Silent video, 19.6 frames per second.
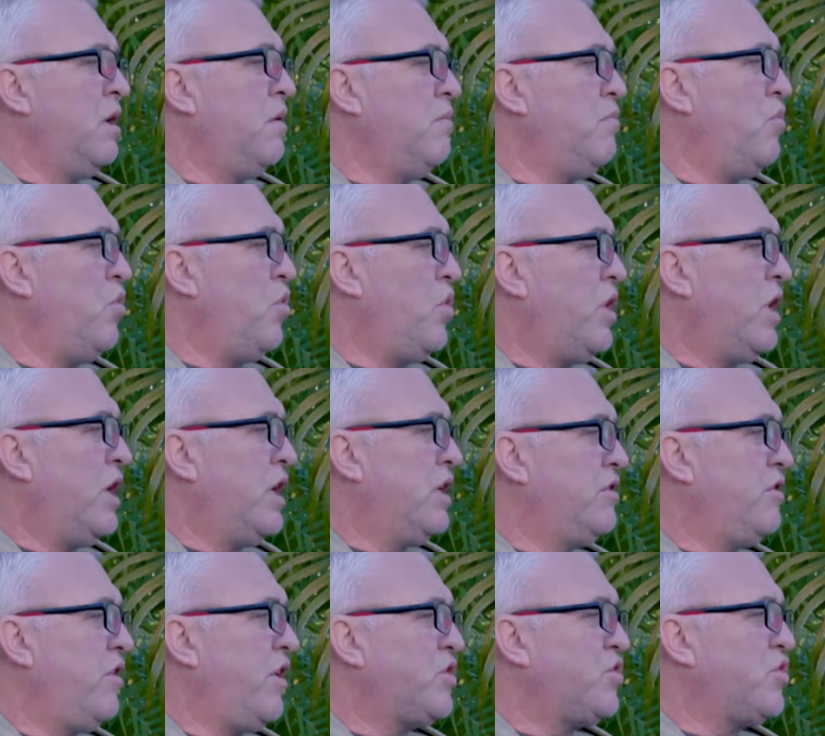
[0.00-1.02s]
more
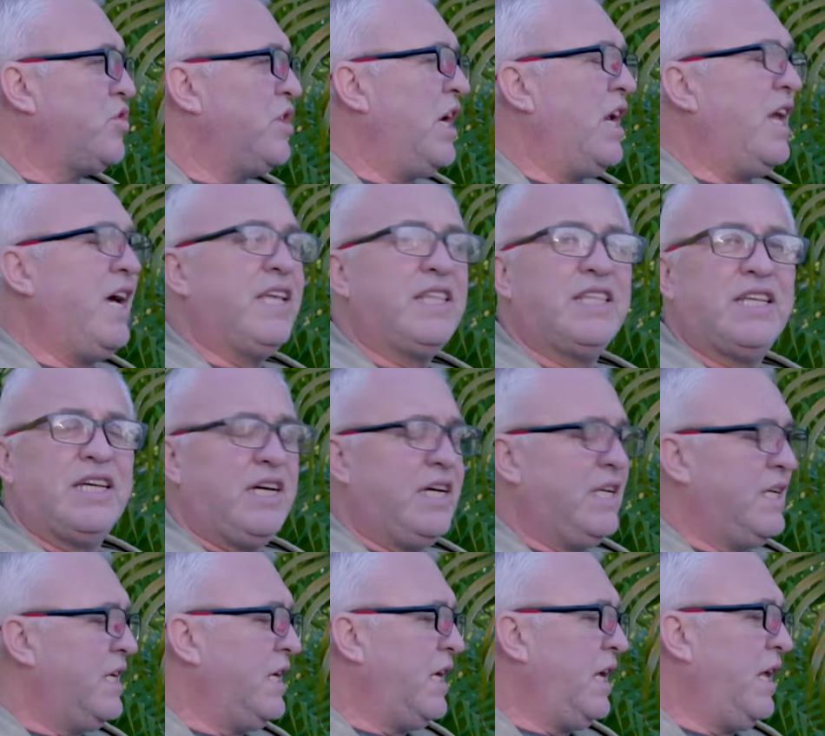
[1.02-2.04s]
directional light and